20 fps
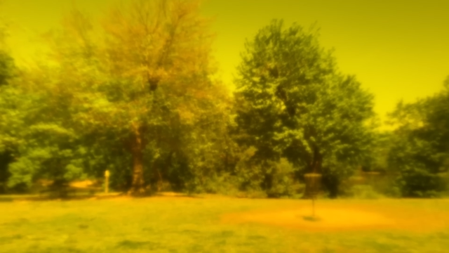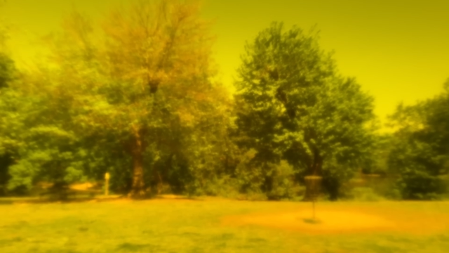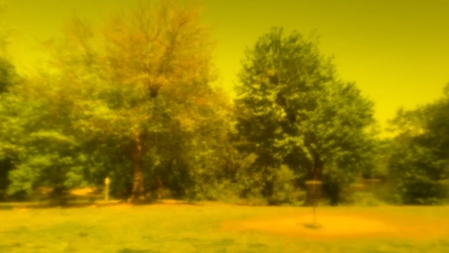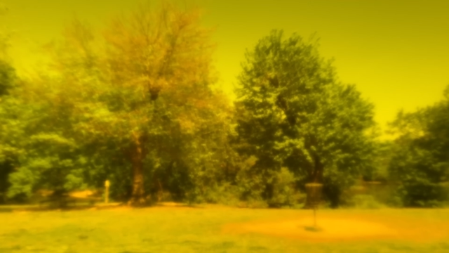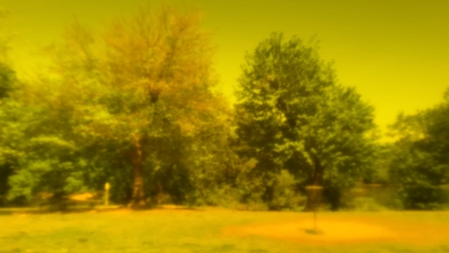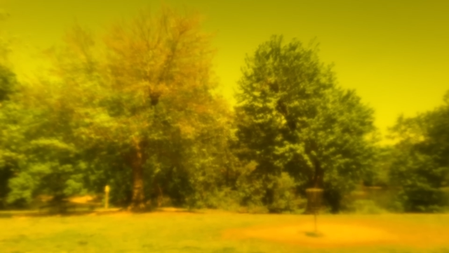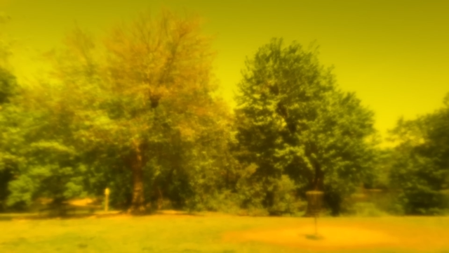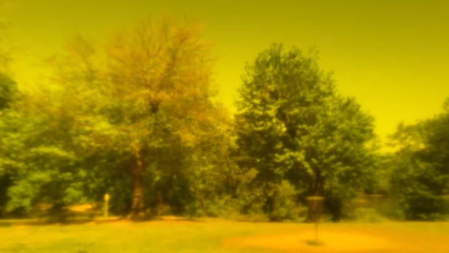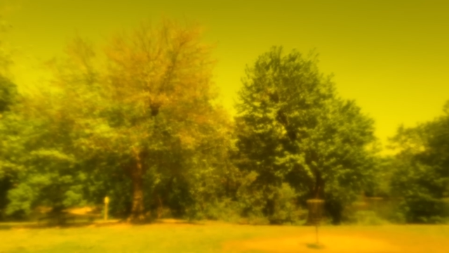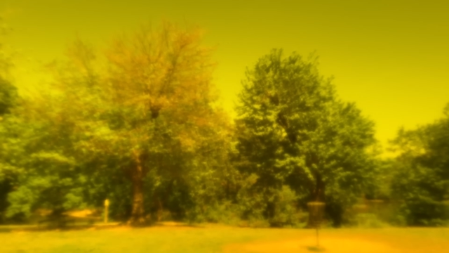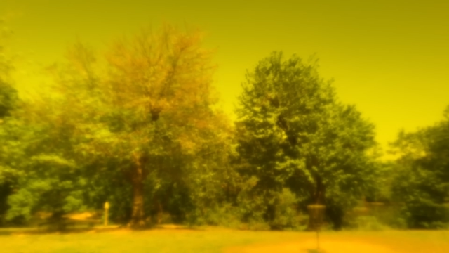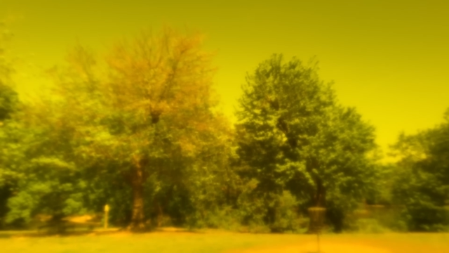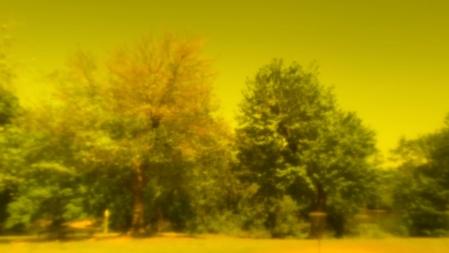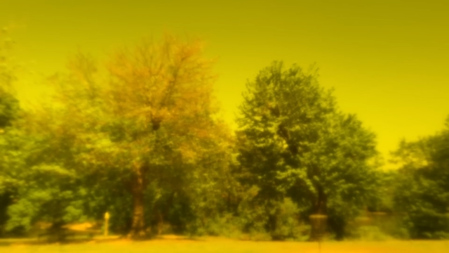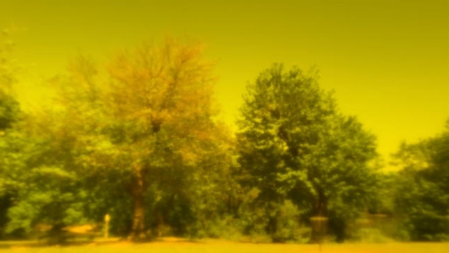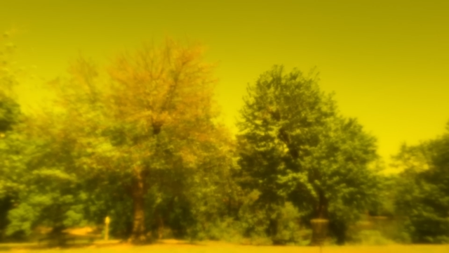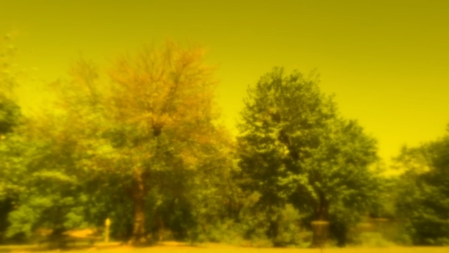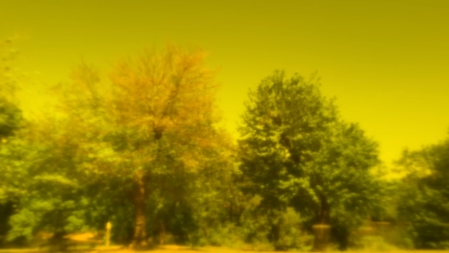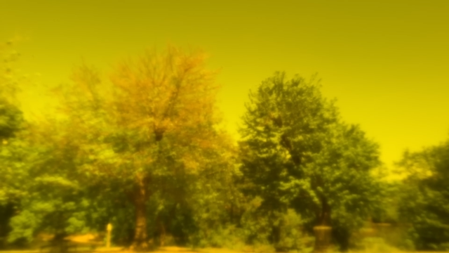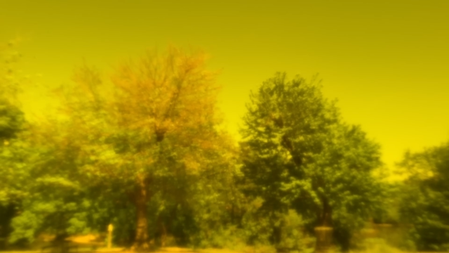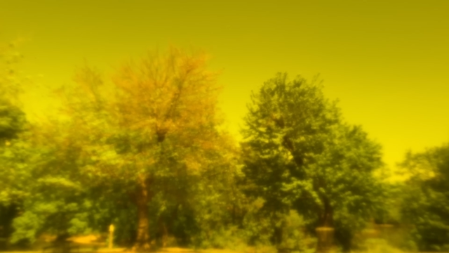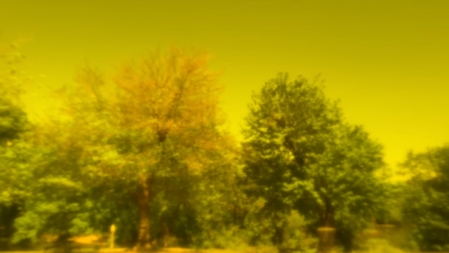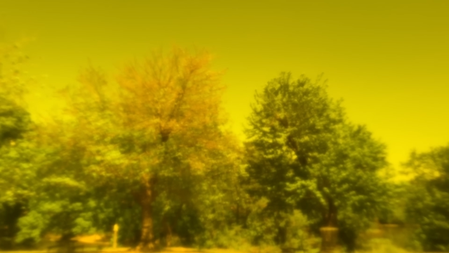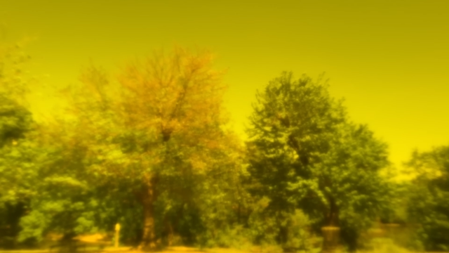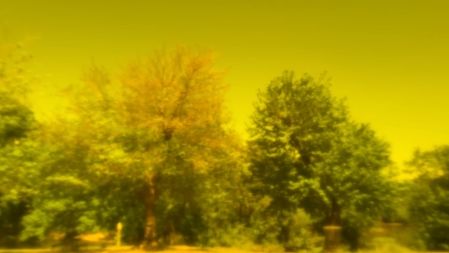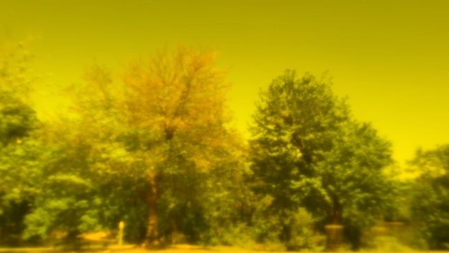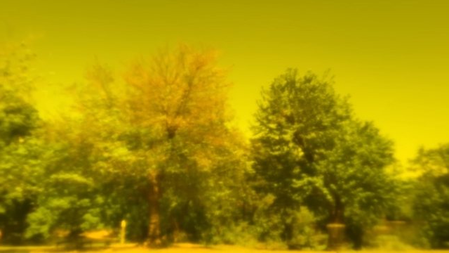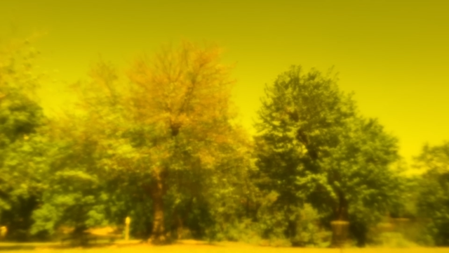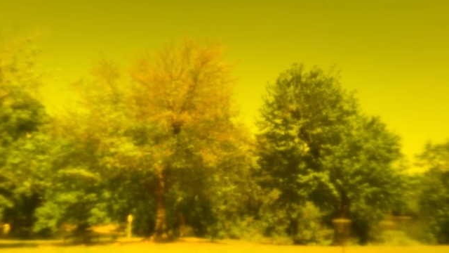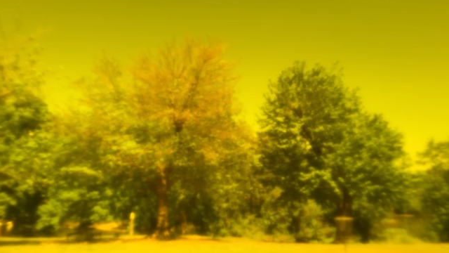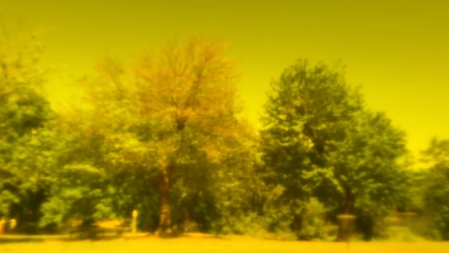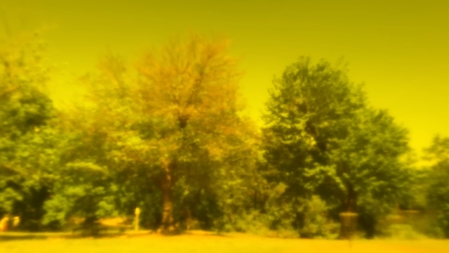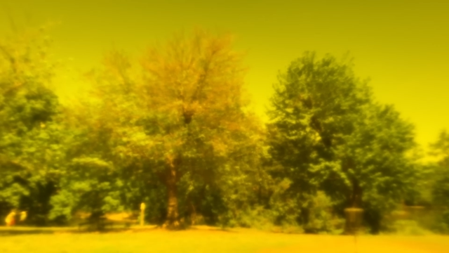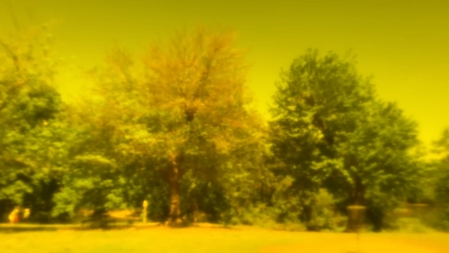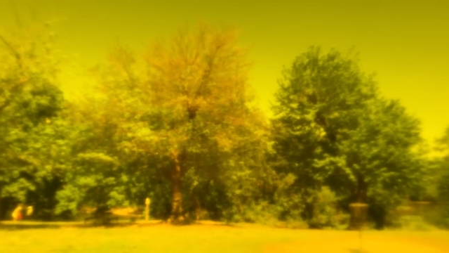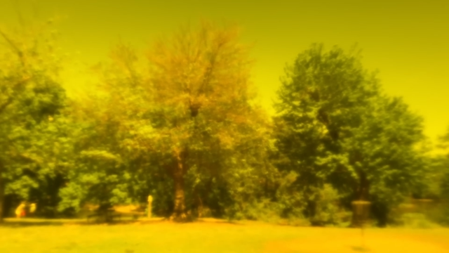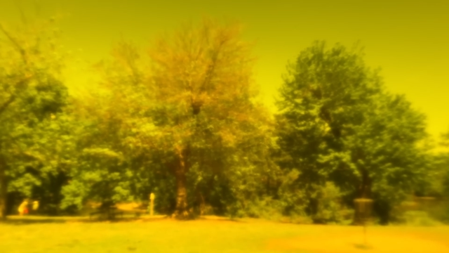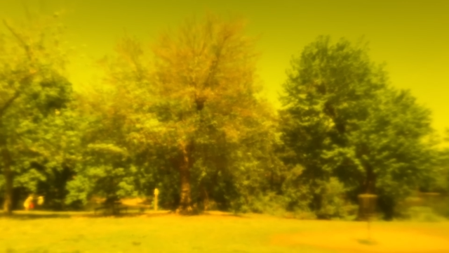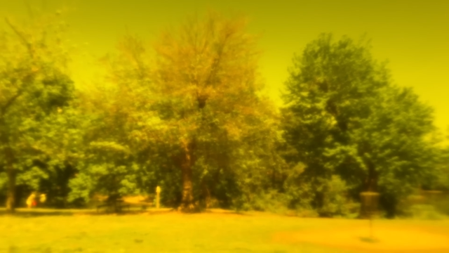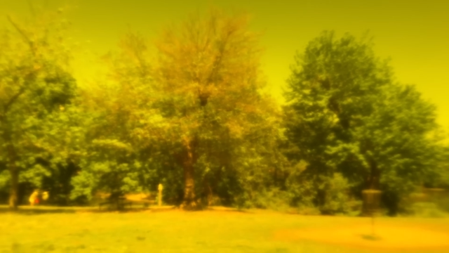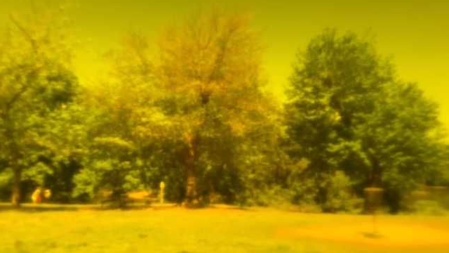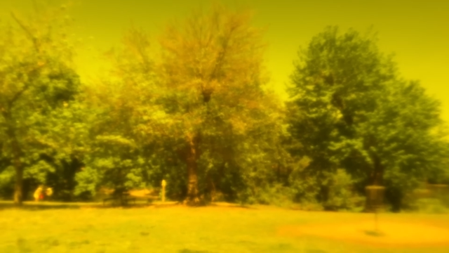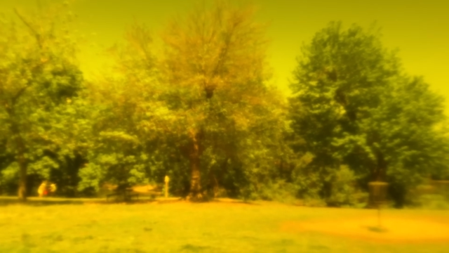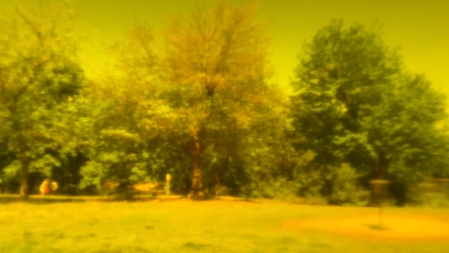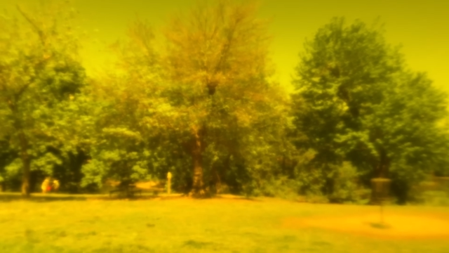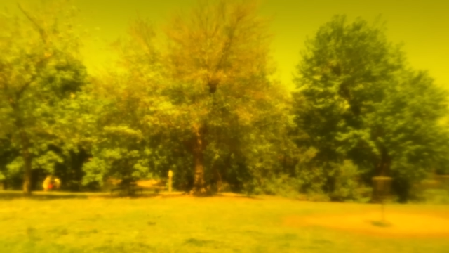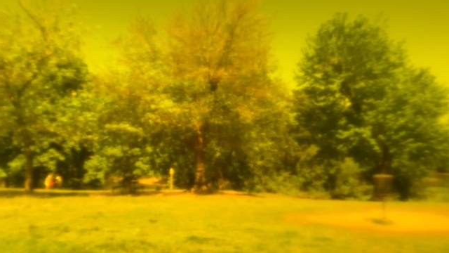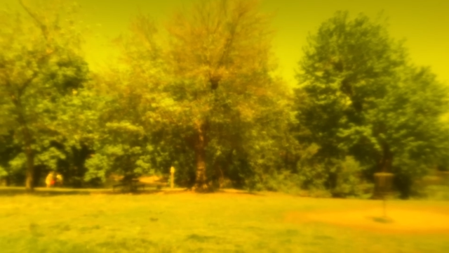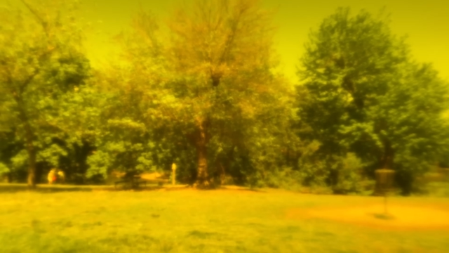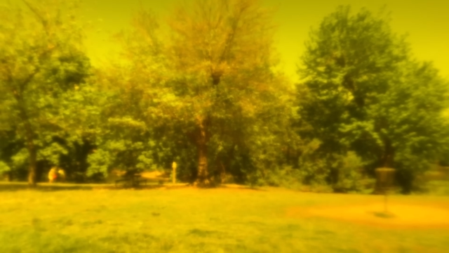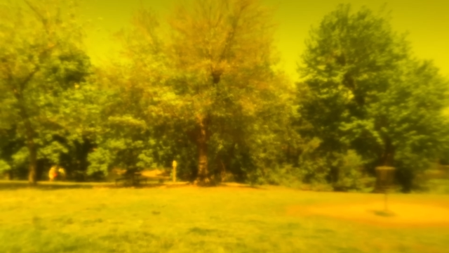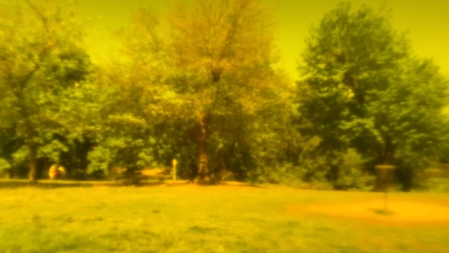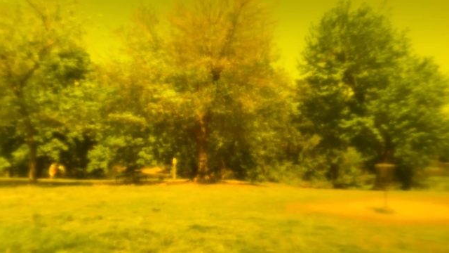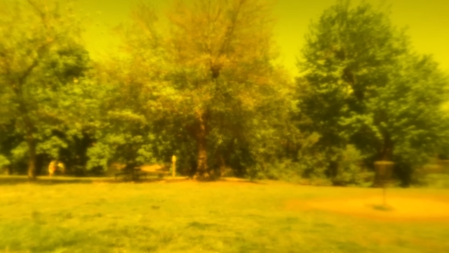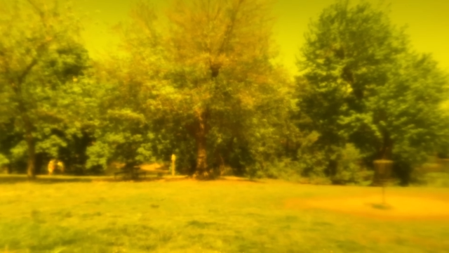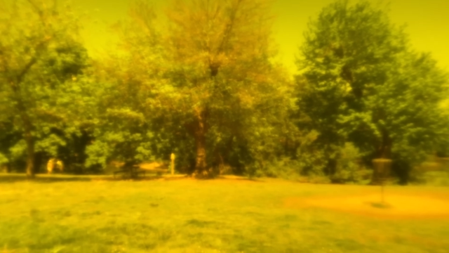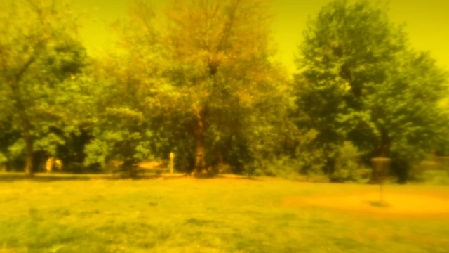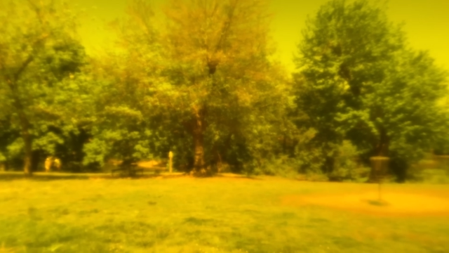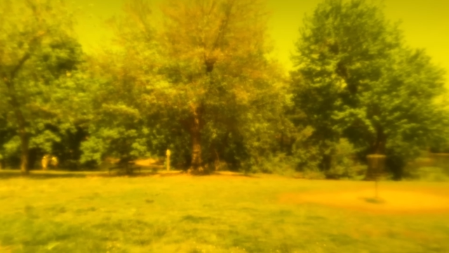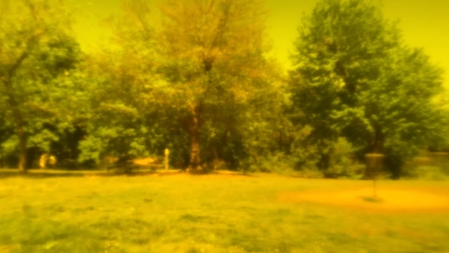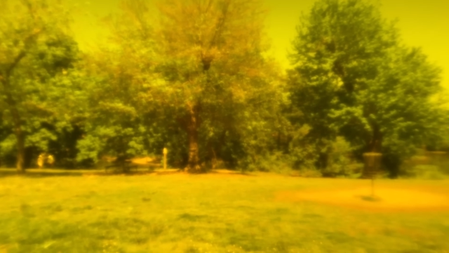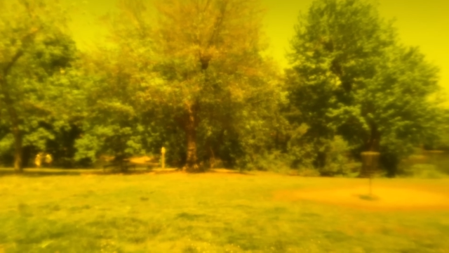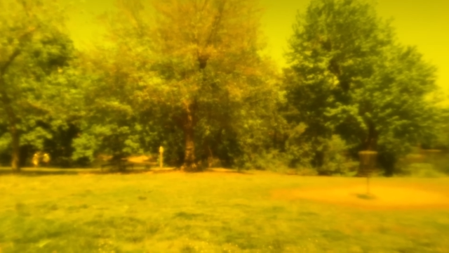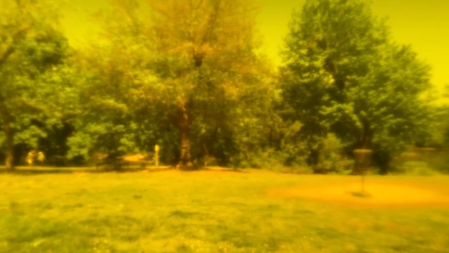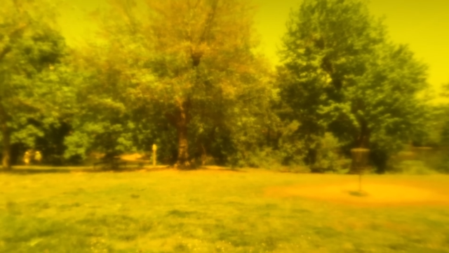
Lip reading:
No face is visible, so there are no lips to read.